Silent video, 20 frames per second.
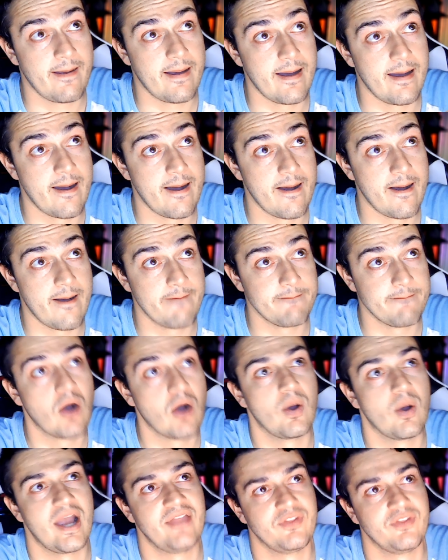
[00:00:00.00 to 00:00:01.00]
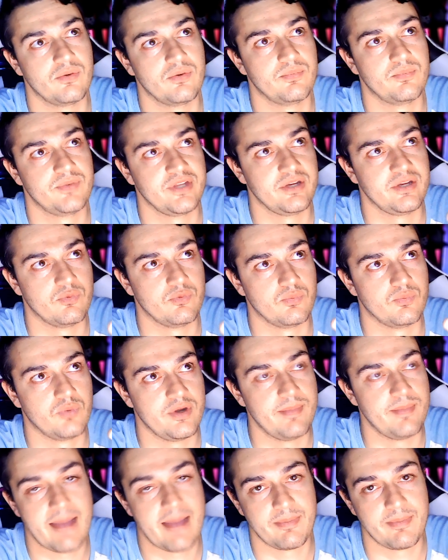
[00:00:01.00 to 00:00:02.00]
and the
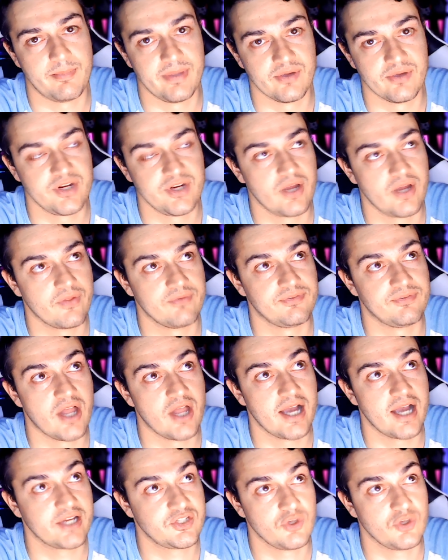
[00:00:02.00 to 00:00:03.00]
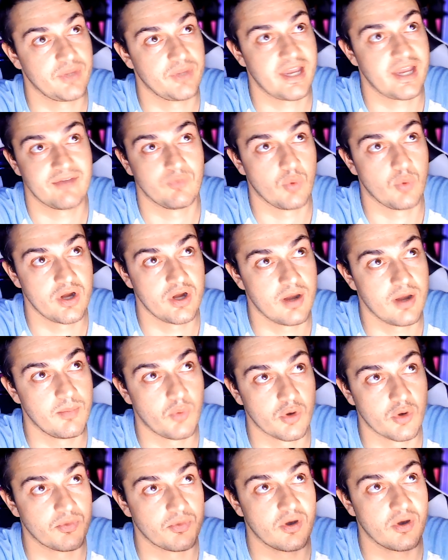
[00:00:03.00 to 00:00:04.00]
remappability on the fly, so you only have 1
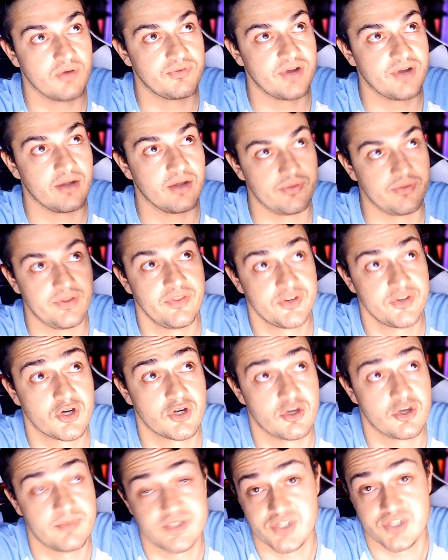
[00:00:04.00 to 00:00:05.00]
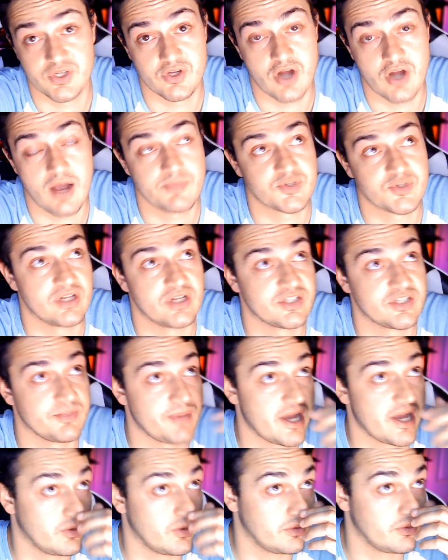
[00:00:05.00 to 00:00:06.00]
onboard profile, then the Tournament's a good option. It's
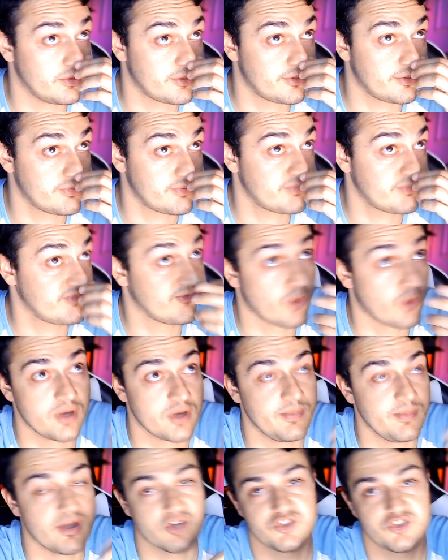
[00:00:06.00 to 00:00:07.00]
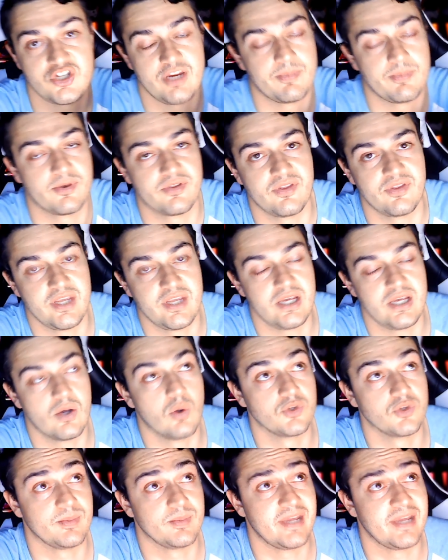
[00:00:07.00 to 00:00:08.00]
about $40 cheaper than the
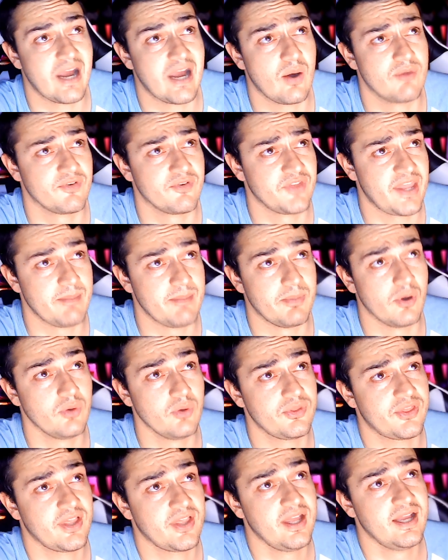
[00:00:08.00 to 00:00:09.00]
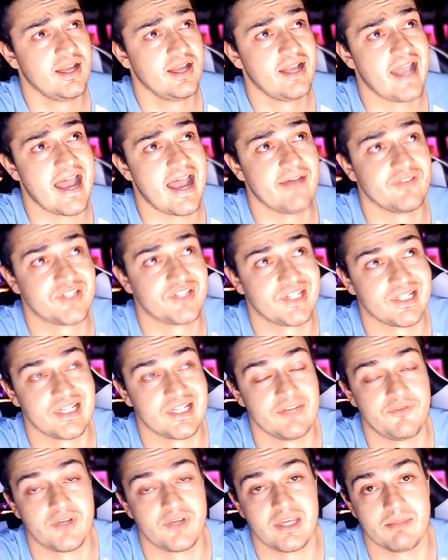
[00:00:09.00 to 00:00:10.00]
Ultimate. However, they both have a
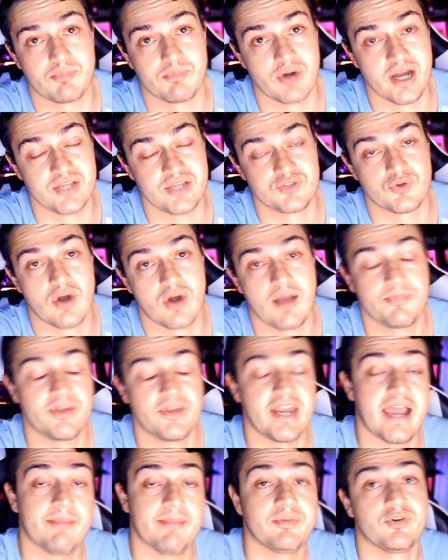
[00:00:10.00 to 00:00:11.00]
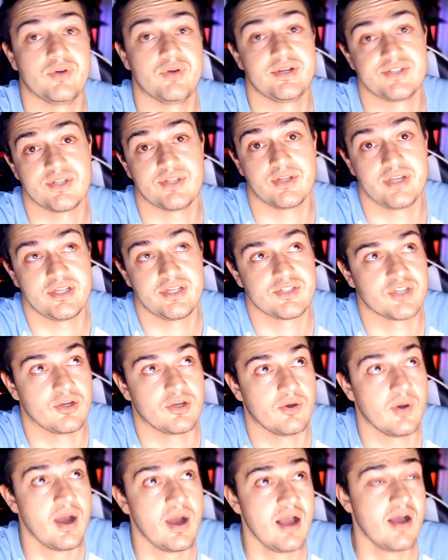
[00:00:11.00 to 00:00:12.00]
significant price drop that happened recently,
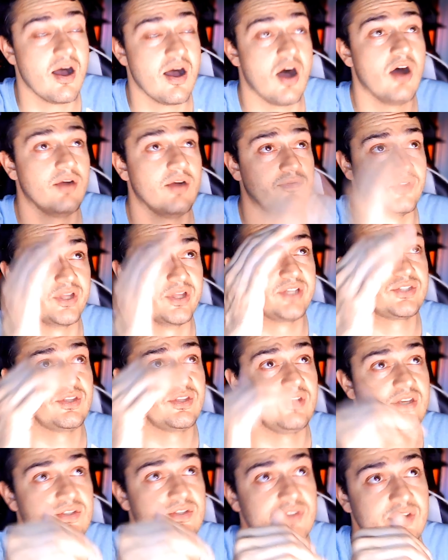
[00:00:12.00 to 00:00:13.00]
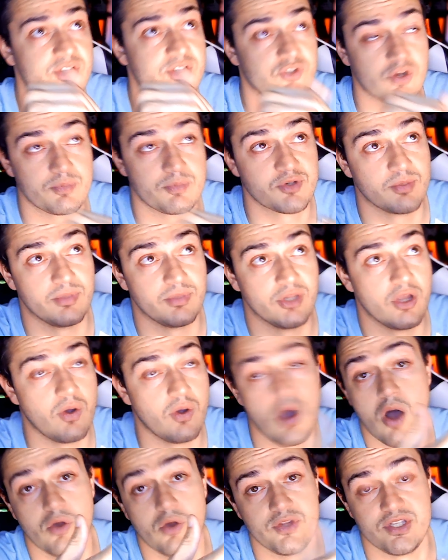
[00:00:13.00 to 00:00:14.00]
so I'll have links to these in the description below,
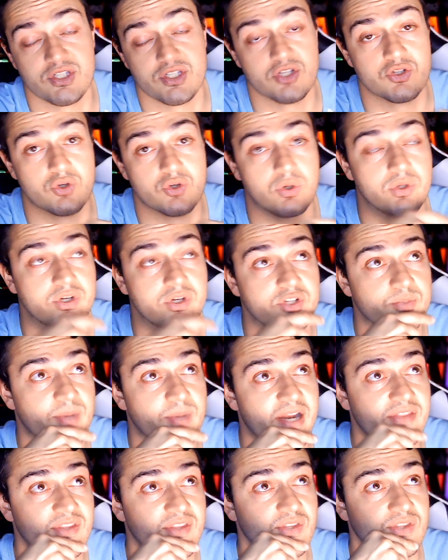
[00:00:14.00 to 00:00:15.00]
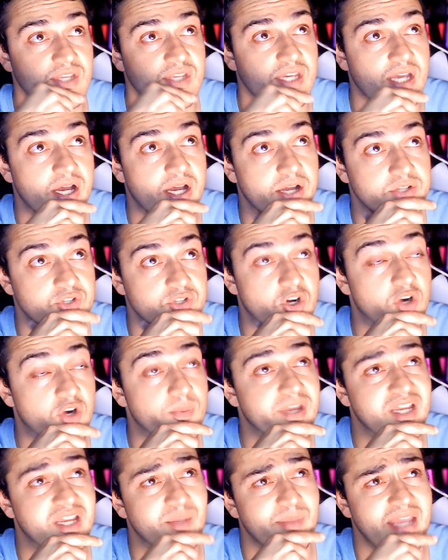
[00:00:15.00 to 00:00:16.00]
all these controllers. But I think the
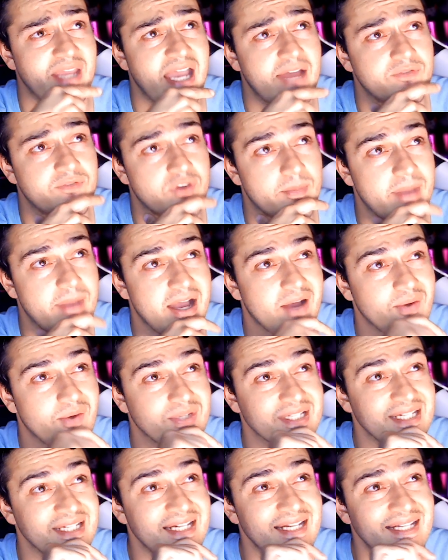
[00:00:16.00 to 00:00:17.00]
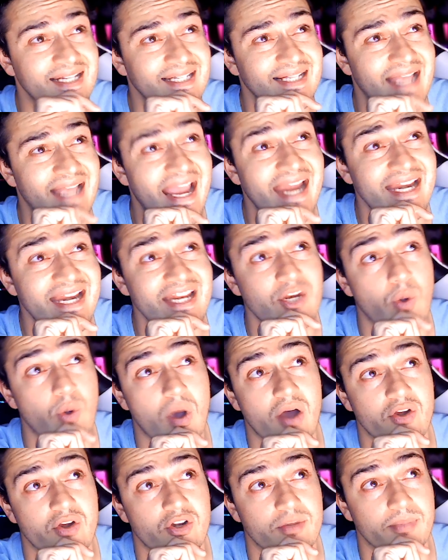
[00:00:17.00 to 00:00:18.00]
Tournament can be had for about $80 to
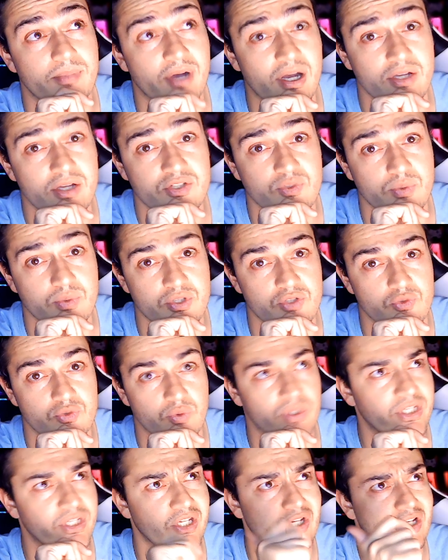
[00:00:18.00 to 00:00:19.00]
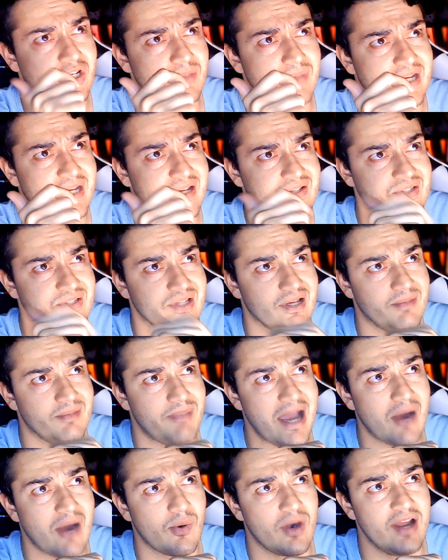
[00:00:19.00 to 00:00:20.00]
$100, which is really good, because the
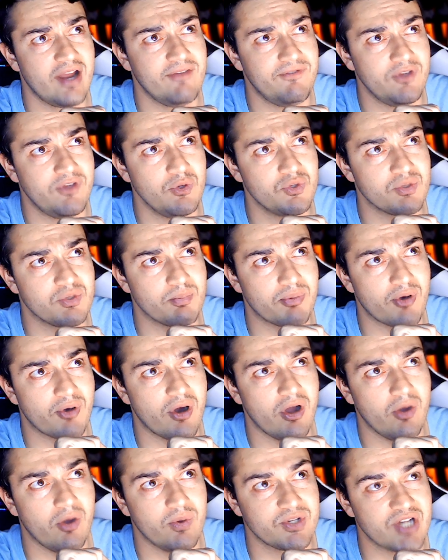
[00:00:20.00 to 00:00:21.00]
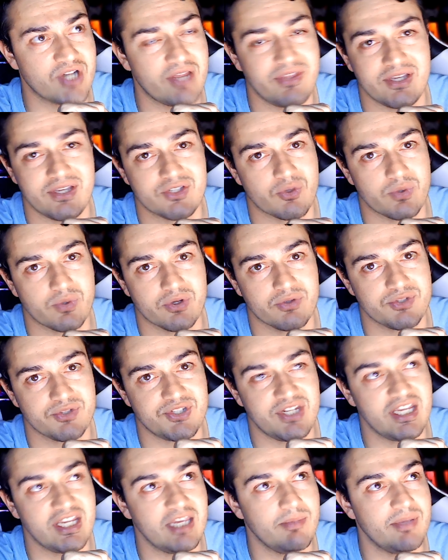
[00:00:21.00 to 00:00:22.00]
PowerA Fusion Pro, which I think is a real
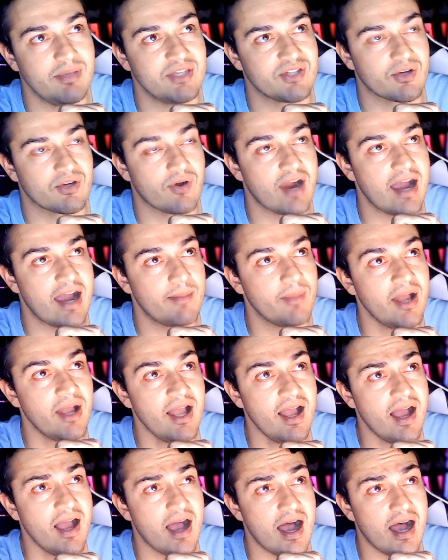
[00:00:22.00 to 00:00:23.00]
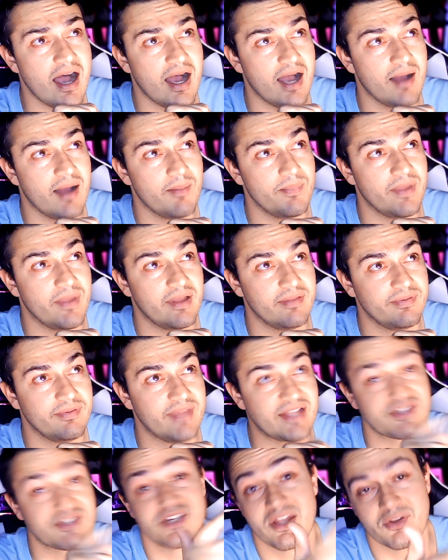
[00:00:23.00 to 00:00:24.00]
stinky piece of crap,
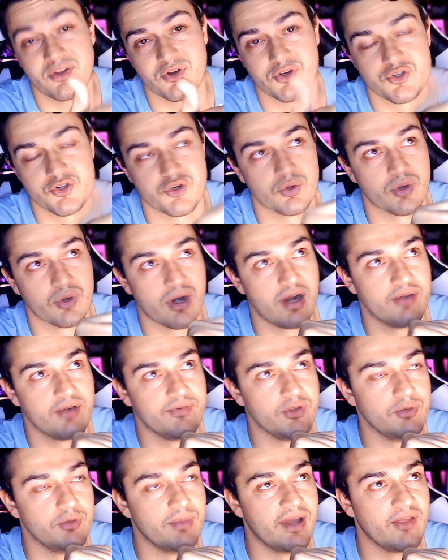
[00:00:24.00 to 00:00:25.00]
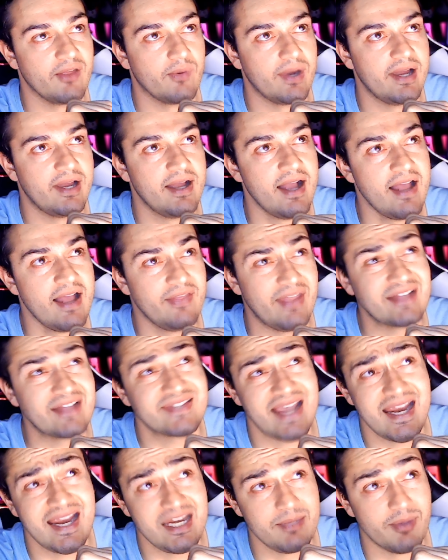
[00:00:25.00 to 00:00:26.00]
that's another controller I reviewed, by the way, that's
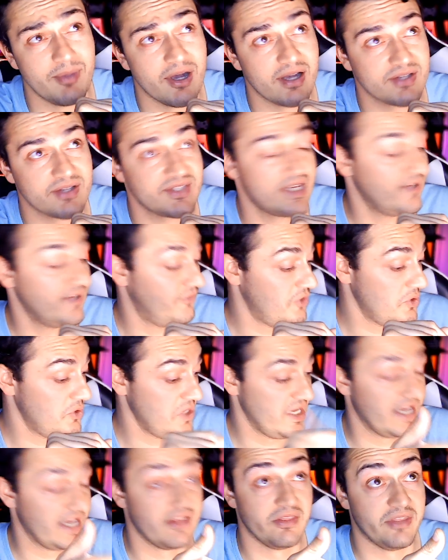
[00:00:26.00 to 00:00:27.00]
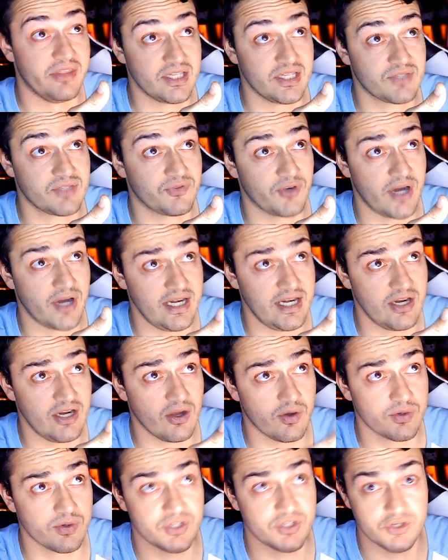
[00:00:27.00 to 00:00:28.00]
$80. And if you can get this for
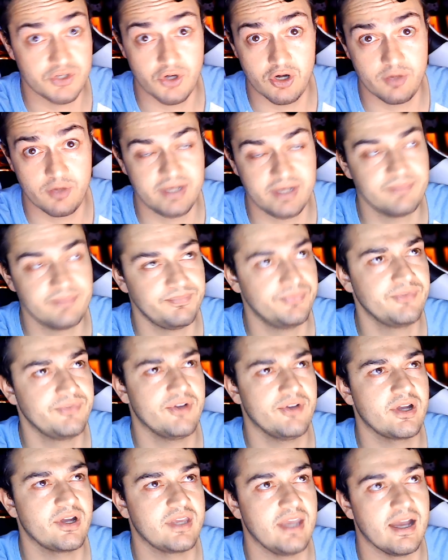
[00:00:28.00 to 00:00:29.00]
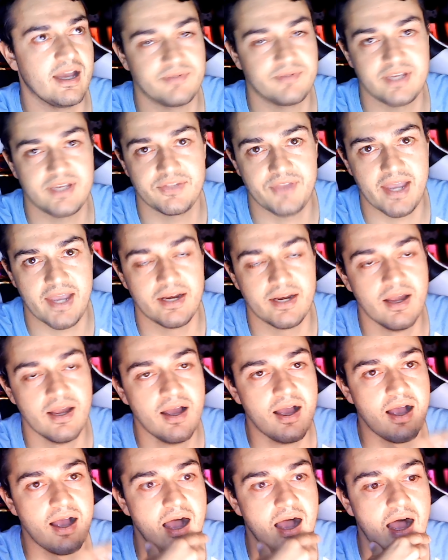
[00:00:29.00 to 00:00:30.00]
$80 a Tournament, fuck yeah, get that.
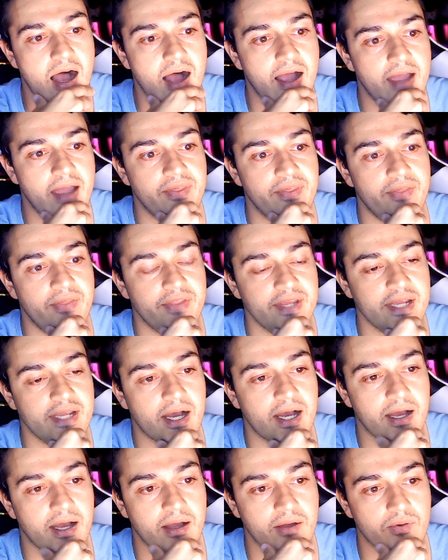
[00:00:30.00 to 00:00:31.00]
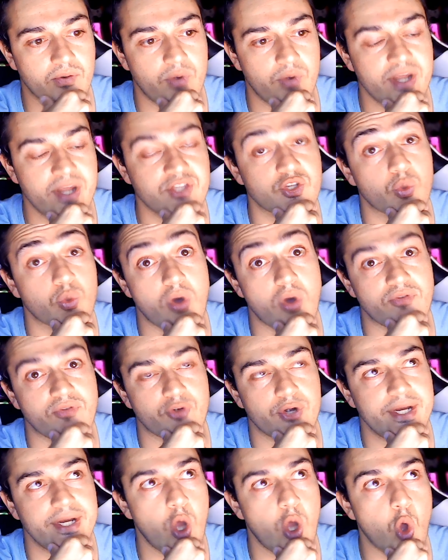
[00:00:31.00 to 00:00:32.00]
And then the Razer
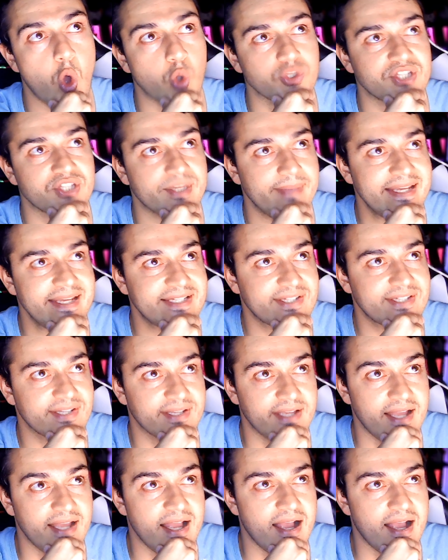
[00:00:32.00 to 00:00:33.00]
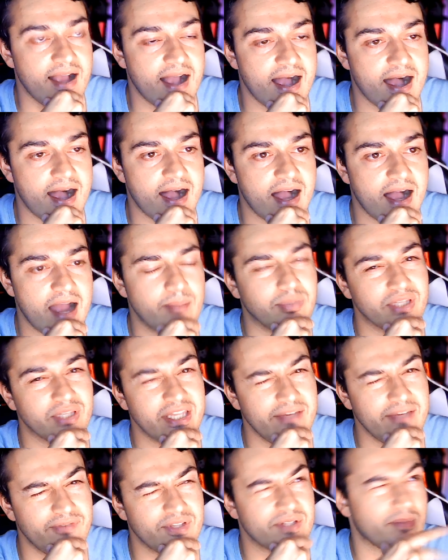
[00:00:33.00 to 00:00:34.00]
Wolverine Ultimate, I
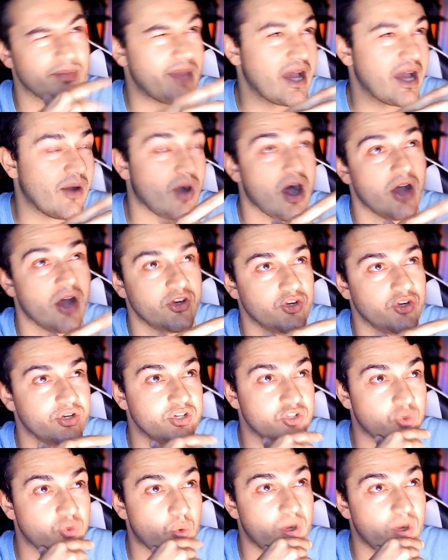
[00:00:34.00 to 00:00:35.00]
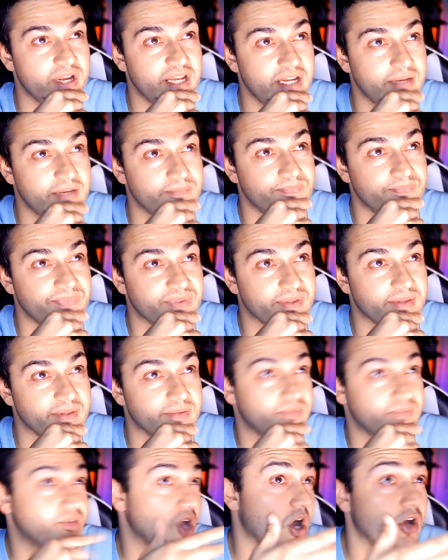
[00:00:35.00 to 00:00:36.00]
believe, is about $120
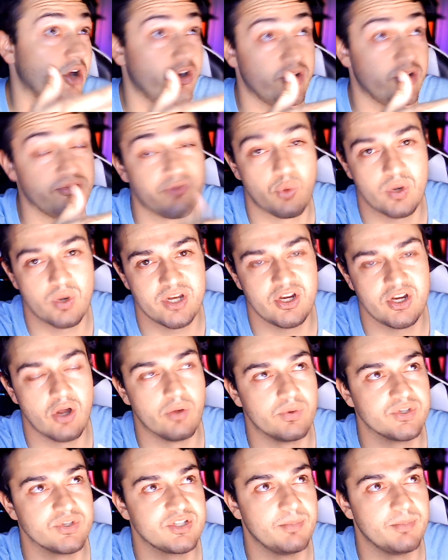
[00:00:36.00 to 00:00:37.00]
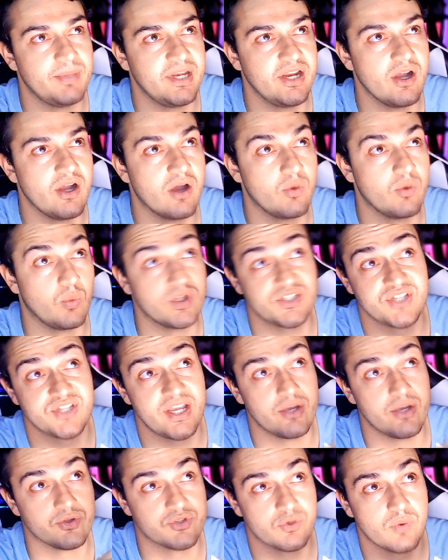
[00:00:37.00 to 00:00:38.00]
to $140, depending on what
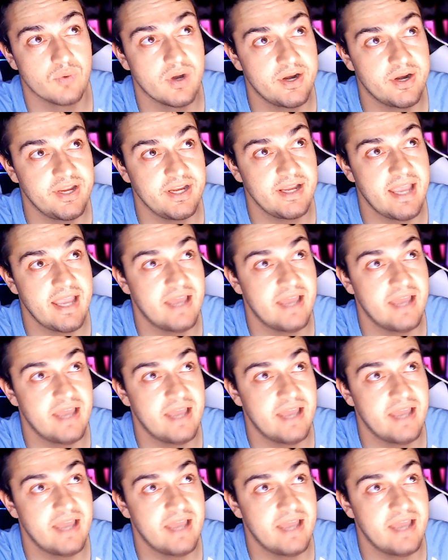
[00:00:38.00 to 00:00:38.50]
sales are running